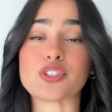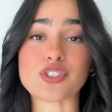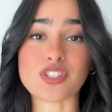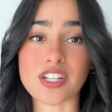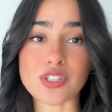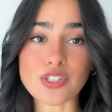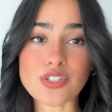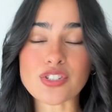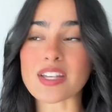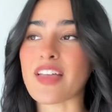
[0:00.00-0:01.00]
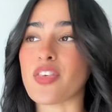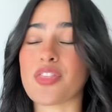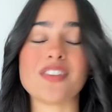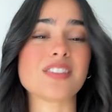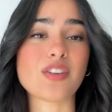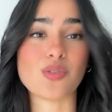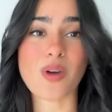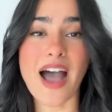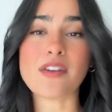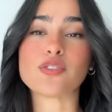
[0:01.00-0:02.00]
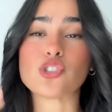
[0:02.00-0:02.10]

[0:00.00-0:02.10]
skills and the things that you have,